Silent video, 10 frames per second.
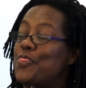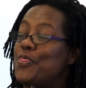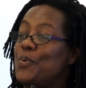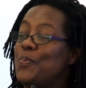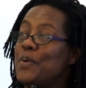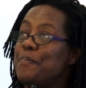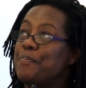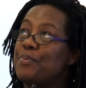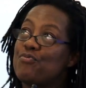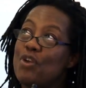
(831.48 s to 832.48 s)
that we
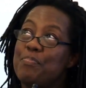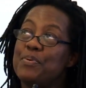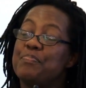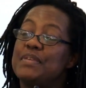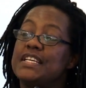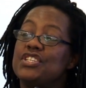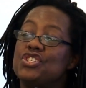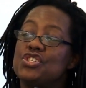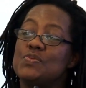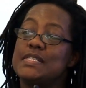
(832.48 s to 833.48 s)
probably
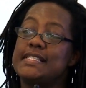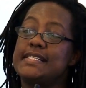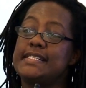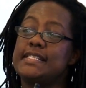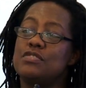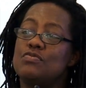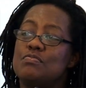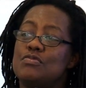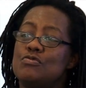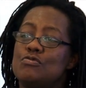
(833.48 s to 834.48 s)
do a little
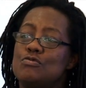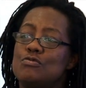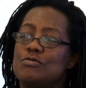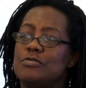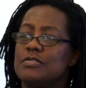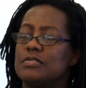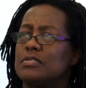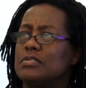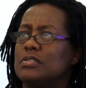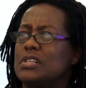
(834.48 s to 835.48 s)
more,
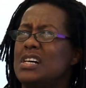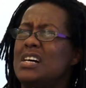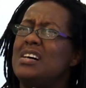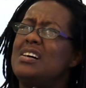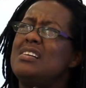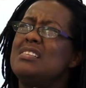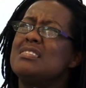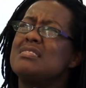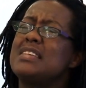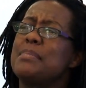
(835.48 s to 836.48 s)

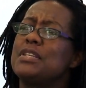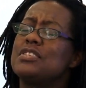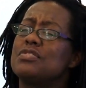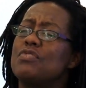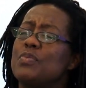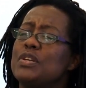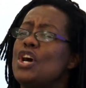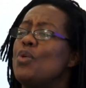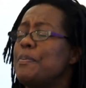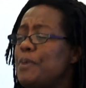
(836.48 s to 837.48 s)
damage is the wrong word.
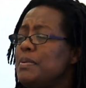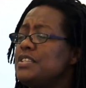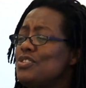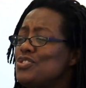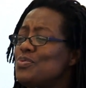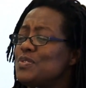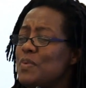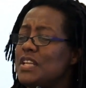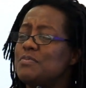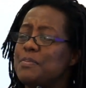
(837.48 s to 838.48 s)
We probably don't do as
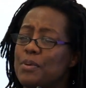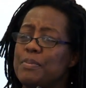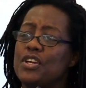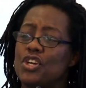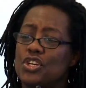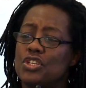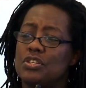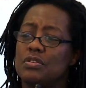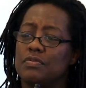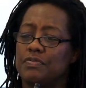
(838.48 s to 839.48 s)
well as we probably could
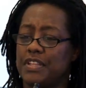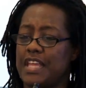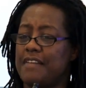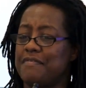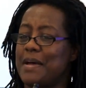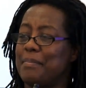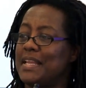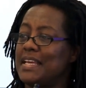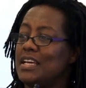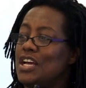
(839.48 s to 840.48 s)
for that
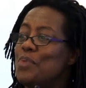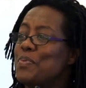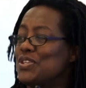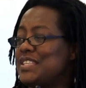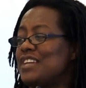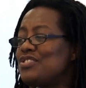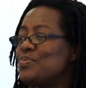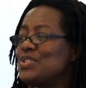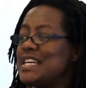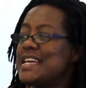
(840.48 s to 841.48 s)
family because they actually
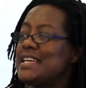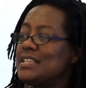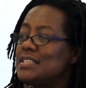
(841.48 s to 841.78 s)
want to hear